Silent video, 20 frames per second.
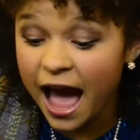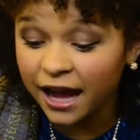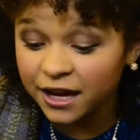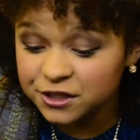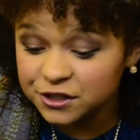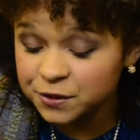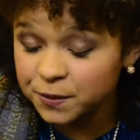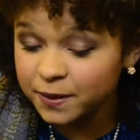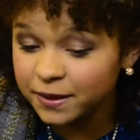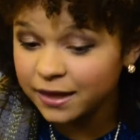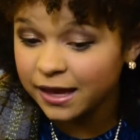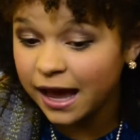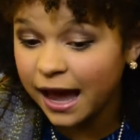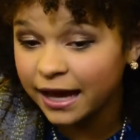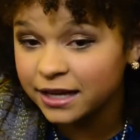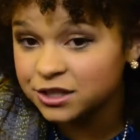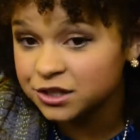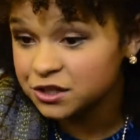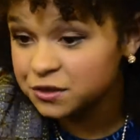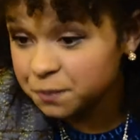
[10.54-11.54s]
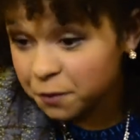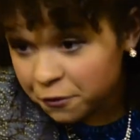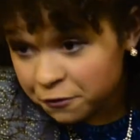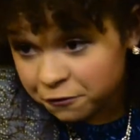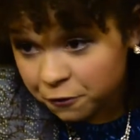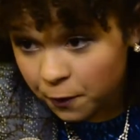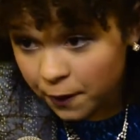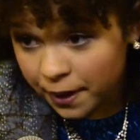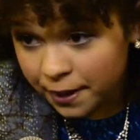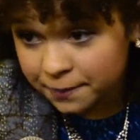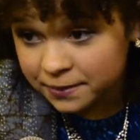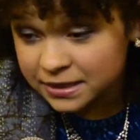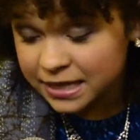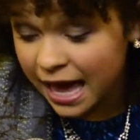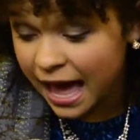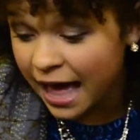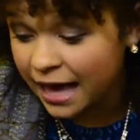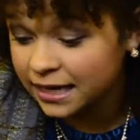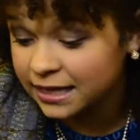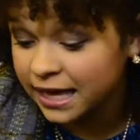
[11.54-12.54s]
Actually, I just performed
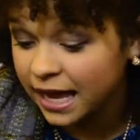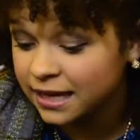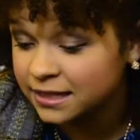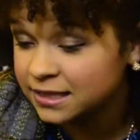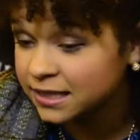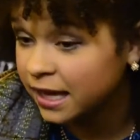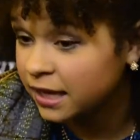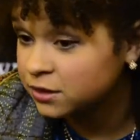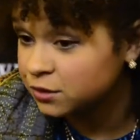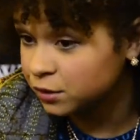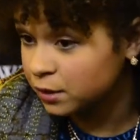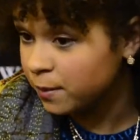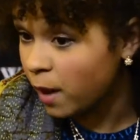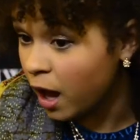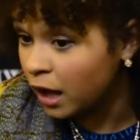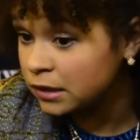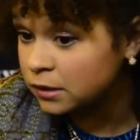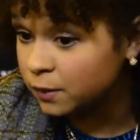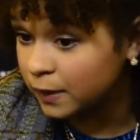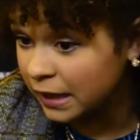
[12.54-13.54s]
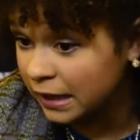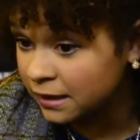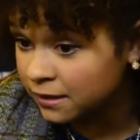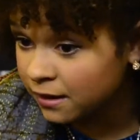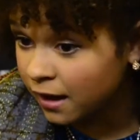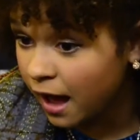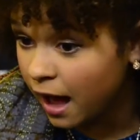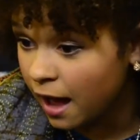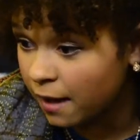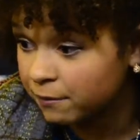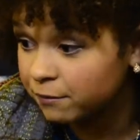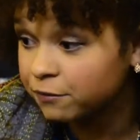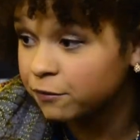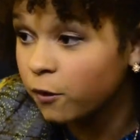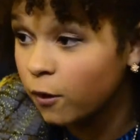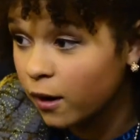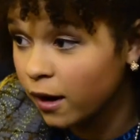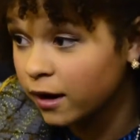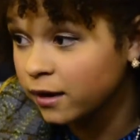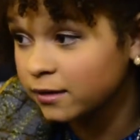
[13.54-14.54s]
at KCA Dream Halloween
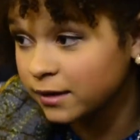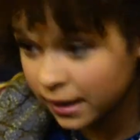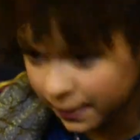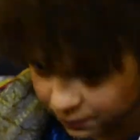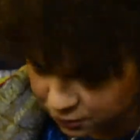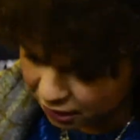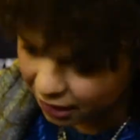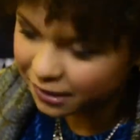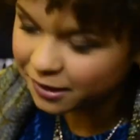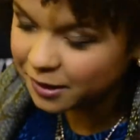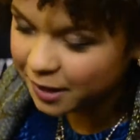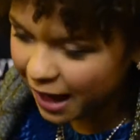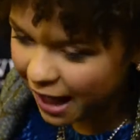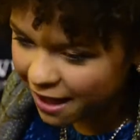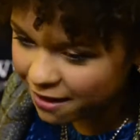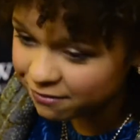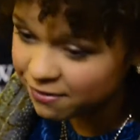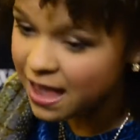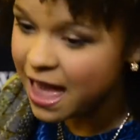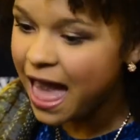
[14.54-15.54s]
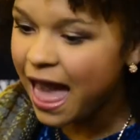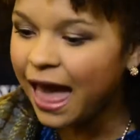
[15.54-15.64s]
for Keep a Child Alive,